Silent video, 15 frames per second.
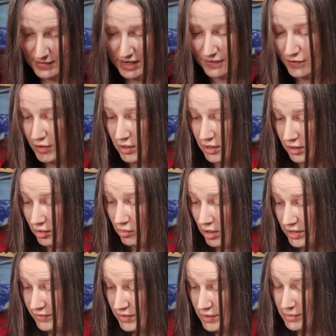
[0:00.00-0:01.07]
And for a
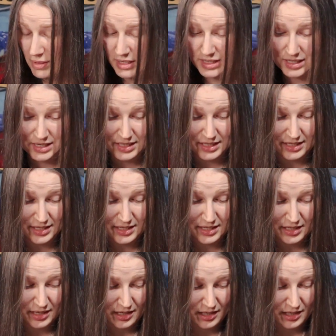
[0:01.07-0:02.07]
lot of you, this is